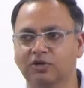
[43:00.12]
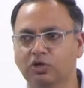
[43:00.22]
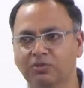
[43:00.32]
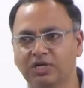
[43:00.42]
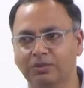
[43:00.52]

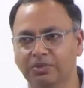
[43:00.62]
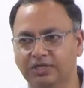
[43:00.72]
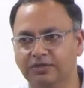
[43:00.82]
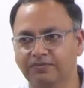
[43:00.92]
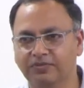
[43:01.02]
cannot
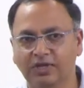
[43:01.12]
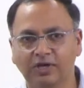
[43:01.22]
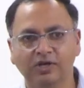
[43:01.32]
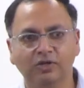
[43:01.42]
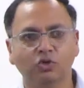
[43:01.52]
multiply.
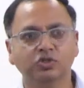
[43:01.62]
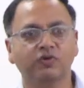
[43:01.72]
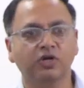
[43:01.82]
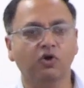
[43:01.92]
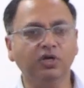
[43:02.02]
Those
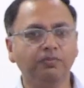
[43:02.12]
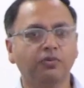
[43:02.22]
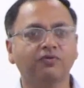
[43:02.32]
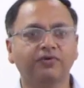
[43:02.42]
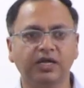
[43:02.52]
were called
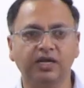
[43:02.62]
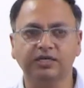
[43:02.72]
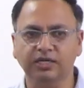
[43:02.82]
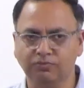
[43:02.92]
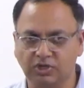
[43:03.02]

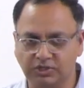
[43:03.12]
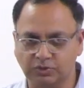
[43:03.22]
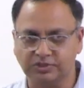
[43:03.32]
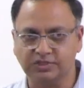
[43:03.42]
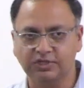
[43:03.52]
prophylactic
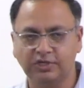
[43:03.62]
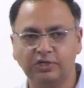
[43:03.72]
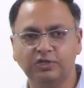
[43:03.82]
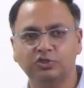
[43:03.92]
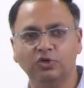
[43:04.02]
molecules.
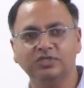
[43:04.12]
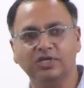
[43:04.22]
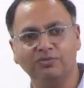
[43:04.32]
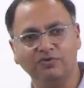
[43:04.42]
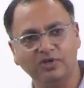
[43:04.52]
So
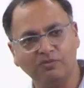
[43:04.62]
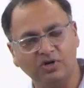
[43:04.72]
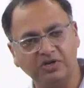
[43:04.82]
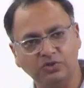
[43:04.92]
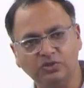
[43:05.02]
some of the
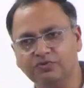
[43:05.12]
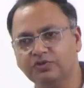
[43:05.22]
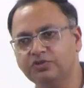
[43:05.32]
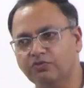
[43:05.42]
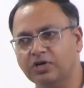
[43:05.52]
molecules
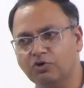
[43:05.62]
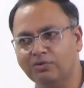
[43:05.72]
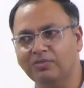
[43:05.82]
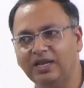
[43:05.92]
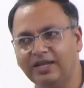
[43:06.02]
which work
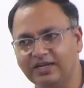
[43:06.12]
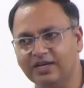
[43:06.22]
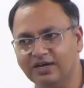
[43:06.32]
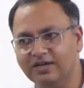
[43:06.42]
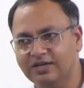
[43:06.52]
on
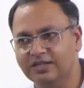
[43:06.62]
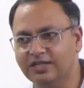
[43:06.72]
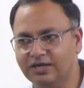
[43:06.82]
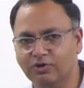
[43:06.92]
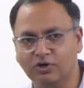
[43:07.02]
malaria,
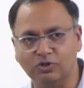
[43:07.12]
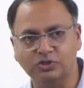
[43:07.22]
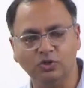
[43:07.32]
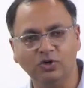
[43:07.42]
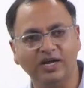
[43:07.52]
they were
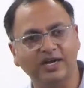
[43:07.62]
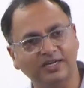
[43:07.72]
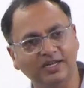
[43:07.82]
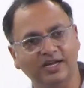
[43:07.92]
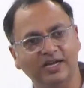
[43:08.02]
also
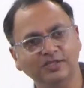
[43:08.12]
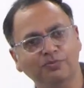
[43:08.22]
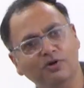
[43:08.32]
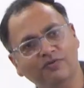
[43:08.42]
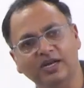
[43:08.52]
acting as
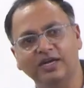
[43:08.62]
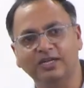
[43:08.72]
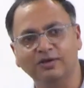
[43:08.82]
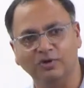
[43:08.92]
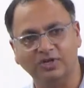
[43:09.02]

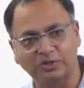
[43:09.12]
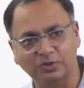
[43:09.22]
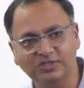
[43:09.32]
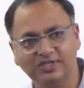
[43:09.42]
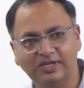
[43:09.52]
prophylactic
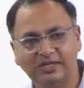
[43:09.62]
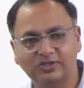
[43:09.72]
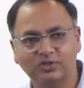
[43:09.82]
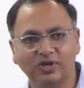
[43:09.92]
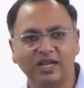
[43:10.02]
molecules.
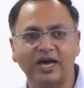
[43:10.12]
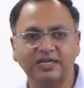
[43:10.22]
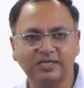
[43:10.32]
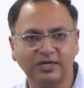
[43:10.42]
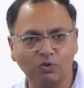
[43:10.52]
So
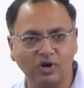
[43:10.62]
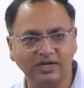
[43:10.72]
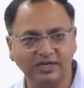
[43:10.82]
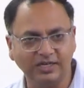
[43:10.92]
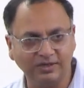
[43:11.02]
larger
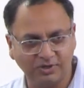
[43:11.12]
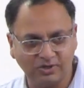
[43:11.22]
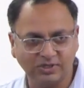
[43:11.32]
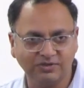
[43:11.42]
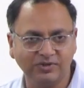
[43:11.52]
quantity,
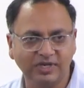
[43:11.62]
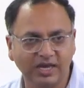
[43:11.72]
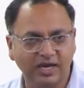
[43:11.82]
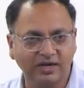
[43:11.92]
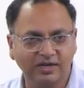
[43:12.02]
because
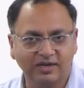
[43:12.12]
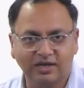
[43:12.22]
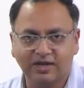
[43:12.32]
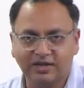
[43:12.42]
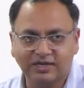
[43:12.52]
we are
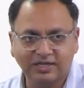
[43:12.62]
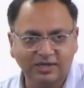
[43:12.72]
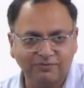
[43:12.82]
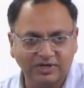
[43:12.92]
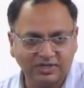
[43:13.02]

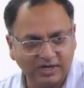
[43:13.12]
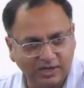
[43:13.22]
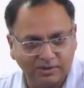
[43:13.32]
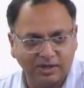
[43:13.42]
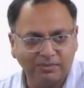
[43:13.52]
getting
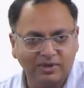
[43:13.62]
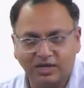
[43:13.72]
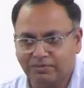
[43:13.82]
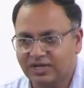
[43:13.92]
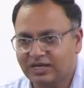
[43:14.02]
affected,
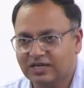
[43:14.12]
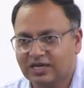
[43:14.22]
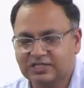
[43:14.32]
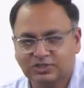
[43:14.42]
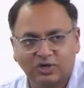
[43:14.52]

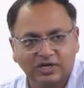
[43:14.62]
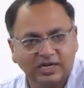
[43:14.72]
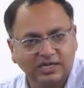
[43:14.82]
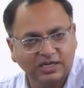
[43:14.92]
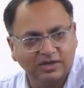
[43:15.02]
America is not
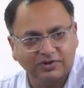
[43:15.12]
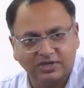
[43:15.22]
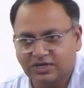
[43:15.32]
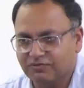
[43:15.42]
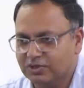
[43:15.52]
getting
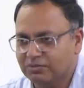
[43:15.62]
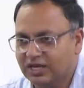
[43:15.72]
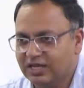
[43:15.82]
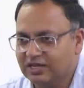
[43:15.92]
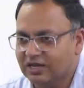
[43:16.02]
affected with
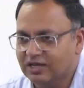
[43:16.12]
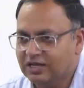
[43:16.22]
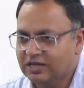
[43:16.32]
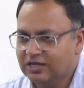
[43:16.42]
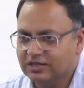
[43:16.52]
malaria.
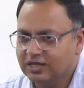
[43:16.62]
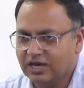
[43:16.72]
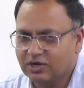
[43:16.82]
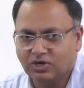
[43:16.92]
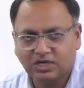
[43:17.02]
They
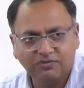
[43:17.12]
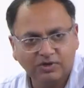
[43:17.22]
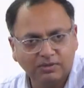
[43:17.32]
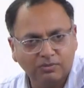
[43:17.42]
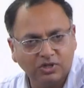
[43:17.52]
are not
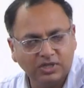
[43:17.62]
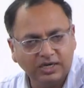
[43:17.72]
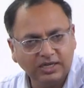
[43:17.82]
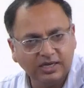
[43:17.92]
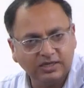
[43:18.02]
even
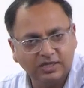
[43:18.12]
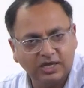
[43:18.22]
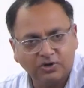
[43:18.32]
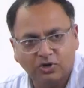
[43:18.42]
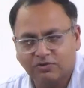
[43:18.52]
bothering, and
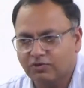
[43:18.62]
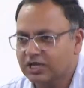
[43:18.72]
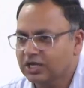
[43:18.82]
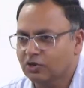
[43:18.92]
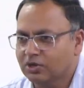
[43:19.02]
they are not
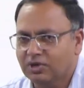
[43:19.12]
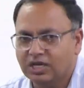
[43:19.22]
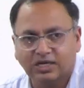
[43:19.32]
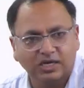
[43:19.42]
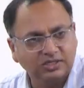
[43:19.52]
working on
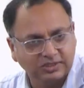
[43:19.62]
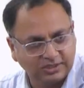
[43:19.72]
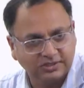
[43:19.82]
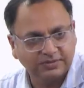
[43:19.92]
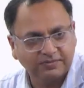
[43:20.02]
malaria
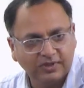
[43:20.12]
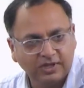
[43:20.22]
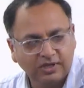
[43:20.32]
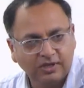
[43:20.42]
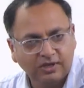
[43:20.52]

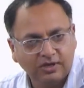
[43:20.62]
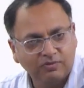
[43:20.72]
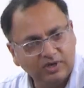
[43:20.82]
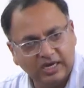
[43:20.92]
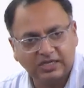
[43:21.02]
disease.
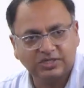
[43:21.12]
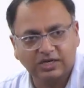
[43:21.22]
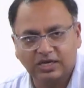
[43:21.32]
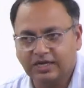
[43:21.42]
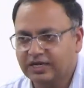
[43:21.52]
We are
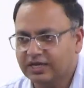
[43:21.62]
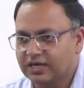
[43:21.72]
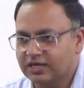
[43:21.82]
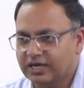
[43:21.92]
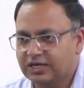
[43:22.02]
struggling day
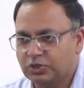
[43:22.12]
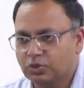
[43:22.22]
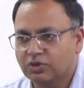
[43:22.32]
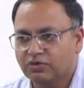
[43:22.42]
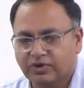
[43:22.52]
and night
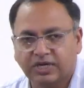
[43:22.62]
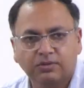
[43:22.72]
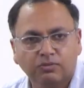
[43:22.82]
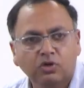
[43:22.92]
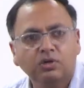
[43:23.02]
to
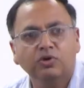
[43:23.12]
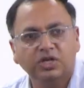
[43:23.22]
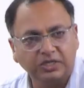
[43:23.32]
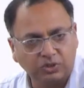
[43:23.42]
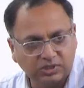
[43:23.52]
find more
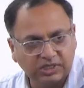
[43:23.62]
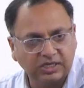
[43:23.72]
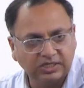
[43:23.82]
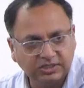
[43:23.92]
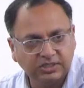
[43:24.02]
molecules
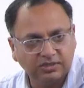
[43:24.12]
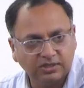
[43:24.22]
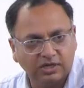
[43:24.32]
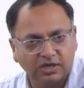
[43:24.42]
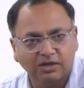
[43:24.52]
against
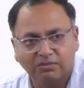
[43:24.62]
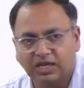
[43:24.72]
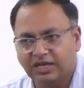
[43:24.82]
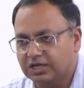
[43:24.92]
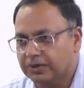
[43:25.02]

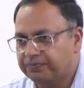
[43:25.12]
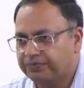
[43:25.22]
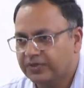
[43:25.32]
malaria,